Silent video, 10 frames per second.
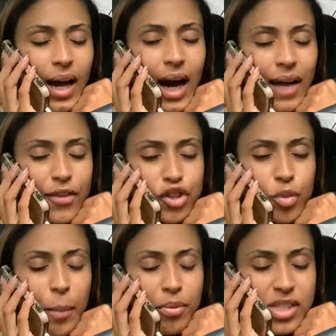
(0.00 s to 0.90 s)
God, that you
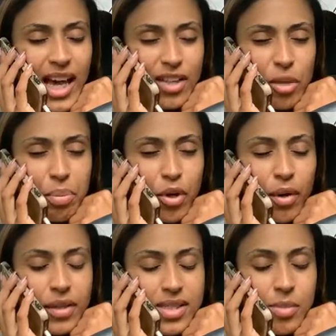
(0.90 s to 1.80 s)
would protect the
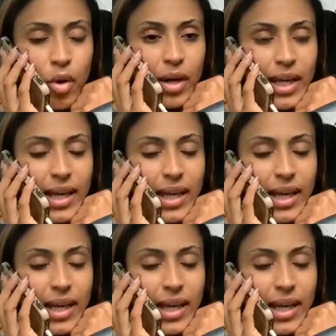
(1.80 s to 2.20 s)
pure this morning.